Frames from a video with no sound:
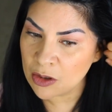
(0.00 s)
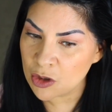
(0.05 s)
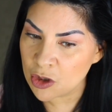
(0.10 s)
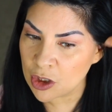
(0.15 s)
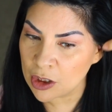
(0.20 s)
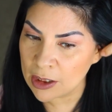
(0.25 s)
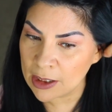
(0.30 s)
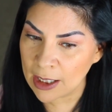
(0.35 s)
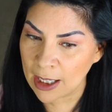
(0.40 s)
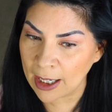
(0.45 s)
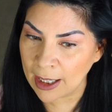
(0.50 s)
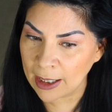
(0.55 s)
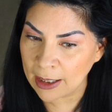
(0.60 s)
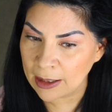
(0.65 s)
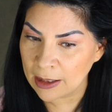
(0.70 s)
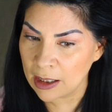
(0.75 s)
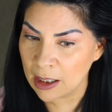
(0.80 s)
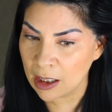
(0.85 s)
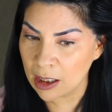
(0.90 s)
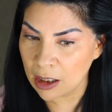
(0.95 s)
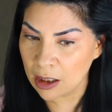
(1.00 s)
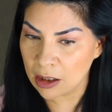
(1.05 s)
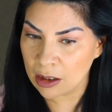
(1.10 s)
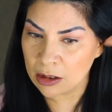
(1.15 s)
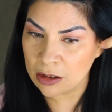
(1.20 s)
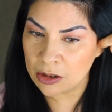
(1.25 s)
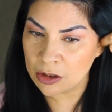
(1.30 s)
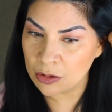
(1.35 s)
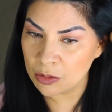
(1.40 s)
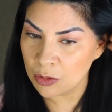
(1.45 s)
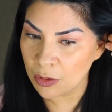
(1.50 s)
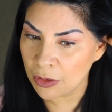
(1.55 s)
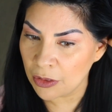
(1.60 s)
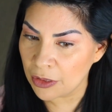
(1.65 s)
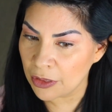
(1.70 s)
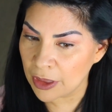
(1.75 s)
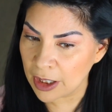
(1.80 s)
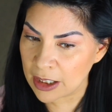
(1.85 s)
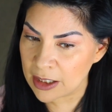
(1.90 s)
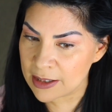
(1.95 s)
Usually I do
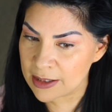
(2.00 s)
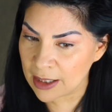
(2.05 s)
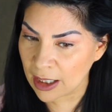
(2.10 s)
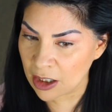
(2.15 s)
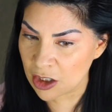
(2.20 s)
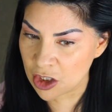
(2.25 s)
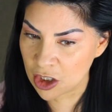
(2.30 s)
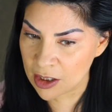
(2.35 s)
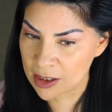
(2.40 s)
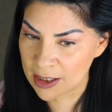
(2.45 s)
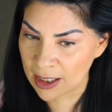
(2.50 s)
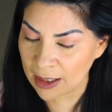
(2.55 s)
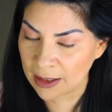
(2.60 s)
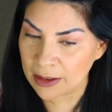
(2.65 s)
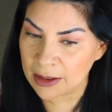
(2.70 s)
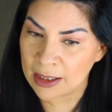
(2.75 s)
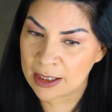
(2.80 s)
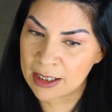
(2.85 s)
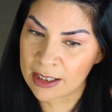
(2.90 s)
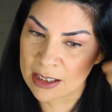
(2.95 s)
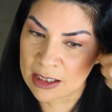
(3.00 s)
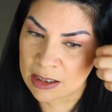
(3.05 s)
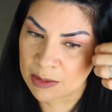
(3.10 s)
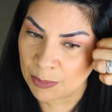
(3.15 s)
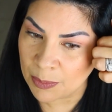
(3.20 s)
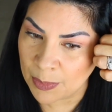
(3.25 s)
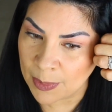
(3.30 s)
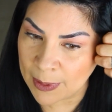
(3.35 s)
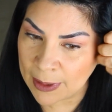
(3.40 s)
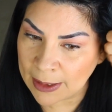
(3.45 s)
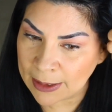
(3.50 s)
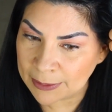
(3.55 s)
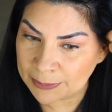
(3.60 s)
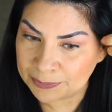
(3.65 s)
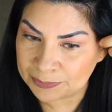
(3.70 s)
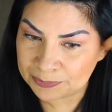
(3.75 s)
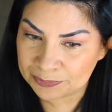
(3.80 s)
thick sections like this, but